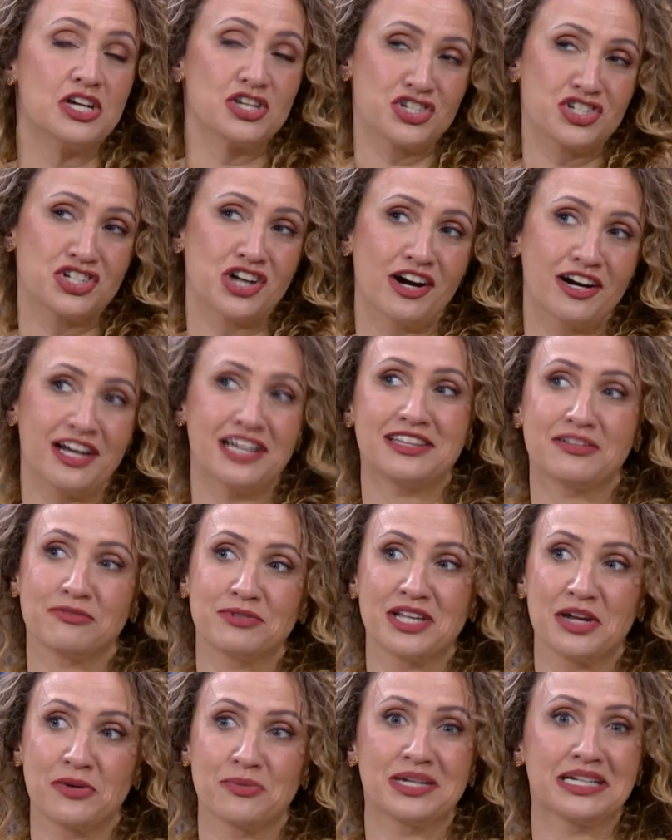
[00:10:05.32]
start, and then
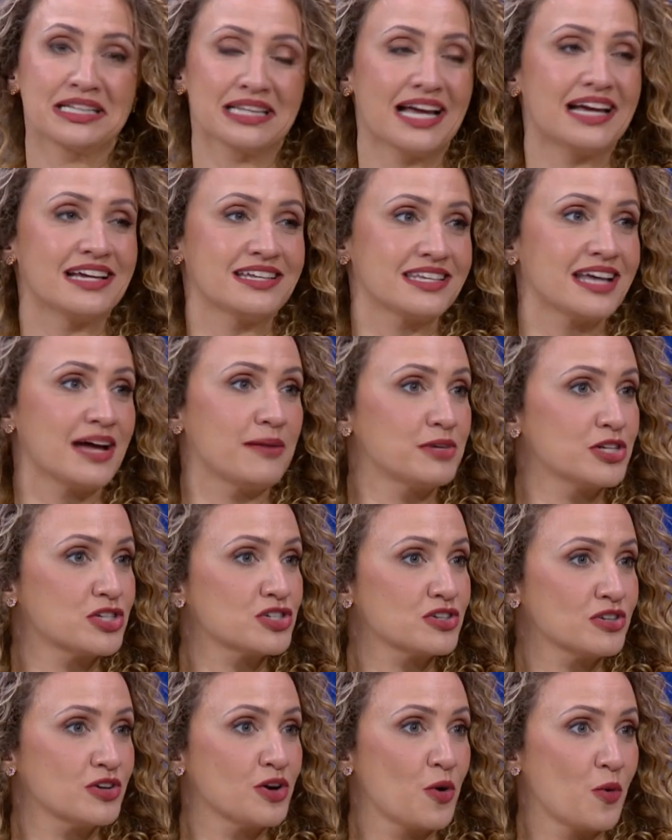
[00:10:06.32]
when they realize how much
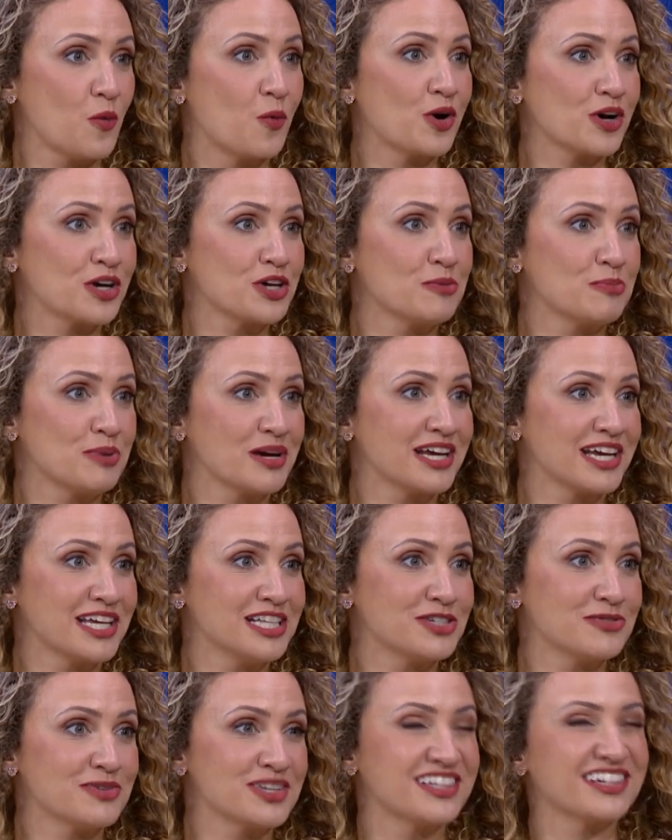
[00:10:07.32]
work you're putting
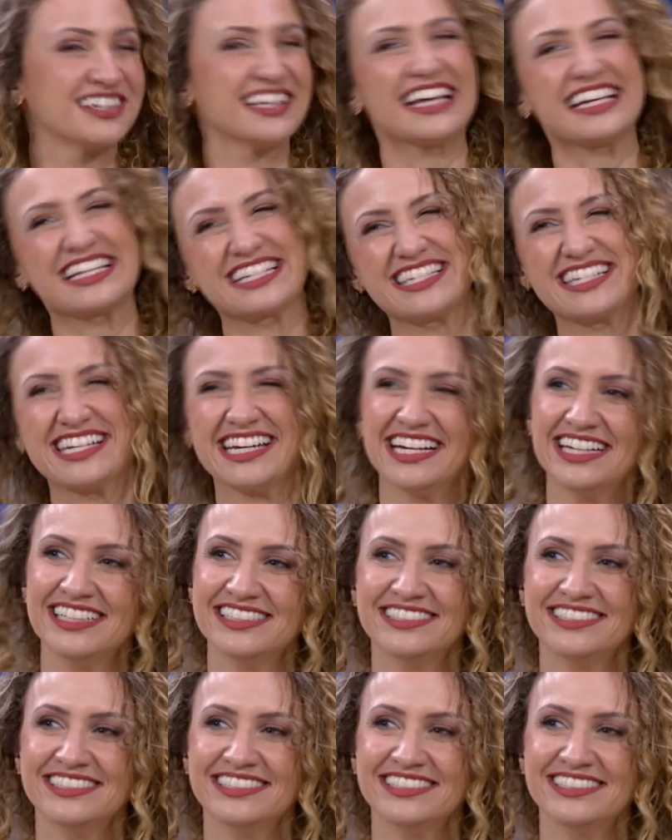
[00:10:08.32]
into it, they're like, see ya.